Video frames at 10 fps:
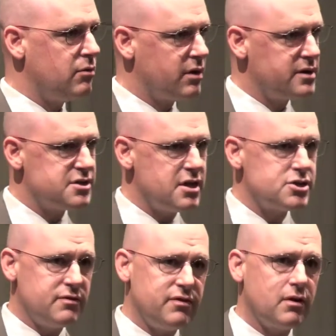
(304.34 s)
the
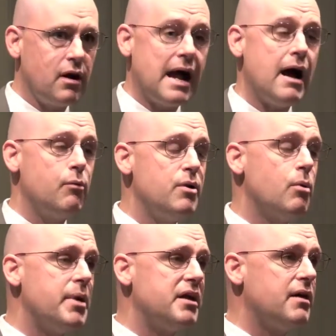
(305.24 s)
organization to figure out how we
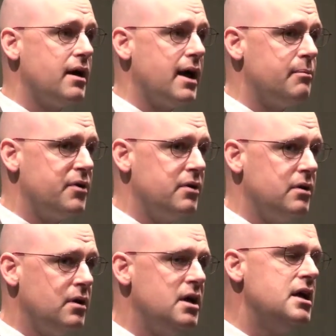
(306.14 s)
will make that
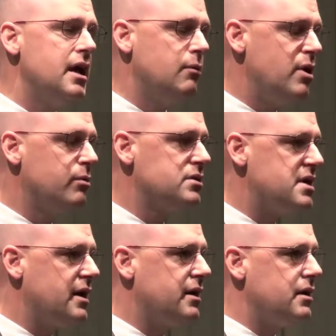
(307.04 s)
happen, and we will
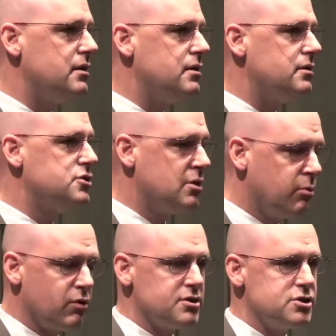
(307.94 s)
take it to the
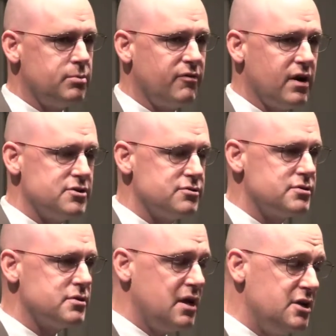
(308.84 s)
Board of
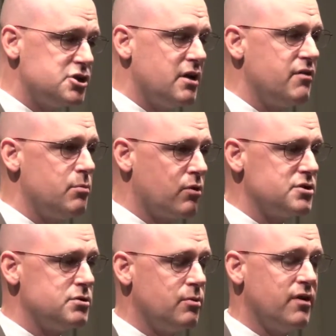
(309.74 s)
Supervisors, each and every Board
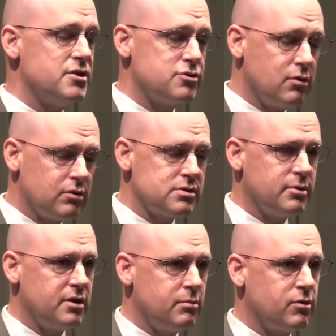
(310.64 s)
of Supervisors, and
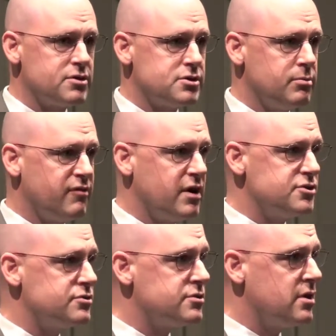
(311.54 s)
ultimately the Board of
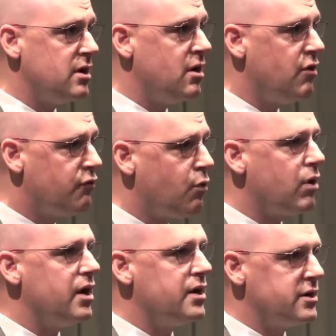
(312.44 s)
Supervisors,
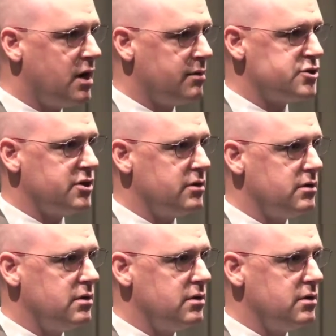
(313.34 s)
for an adoption.